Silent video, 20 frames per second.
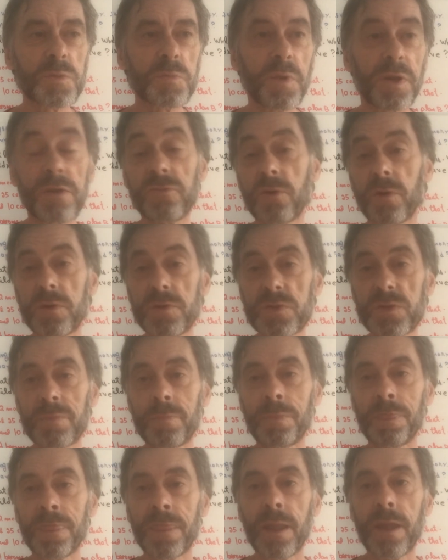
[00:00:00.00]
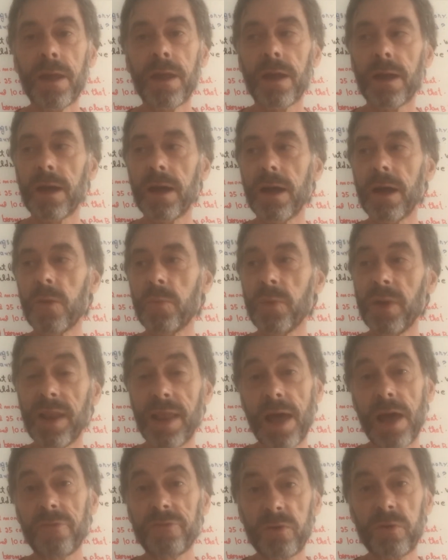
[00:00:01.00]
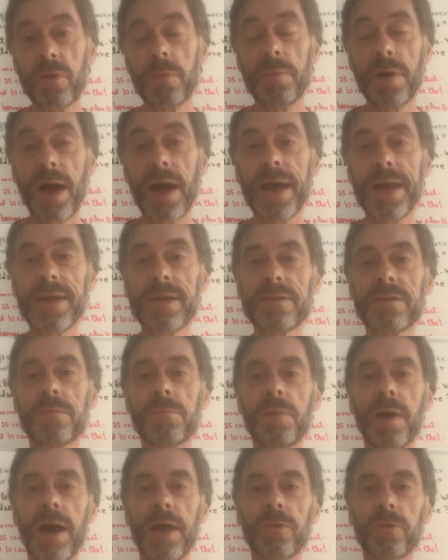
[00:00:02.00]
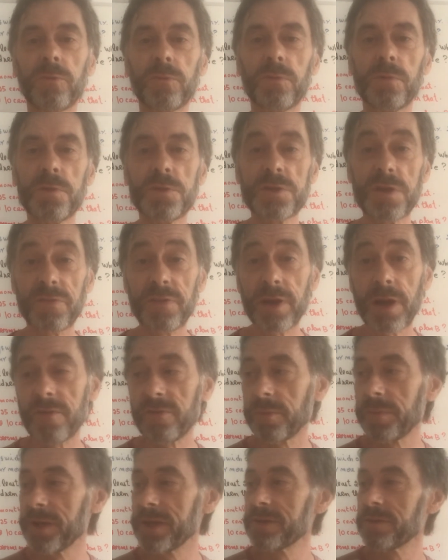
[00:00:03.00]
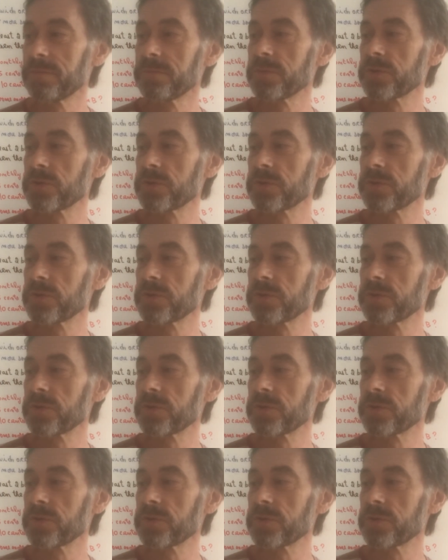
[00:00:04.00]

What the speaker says: but of course, we'll have to abide by the rules of the government.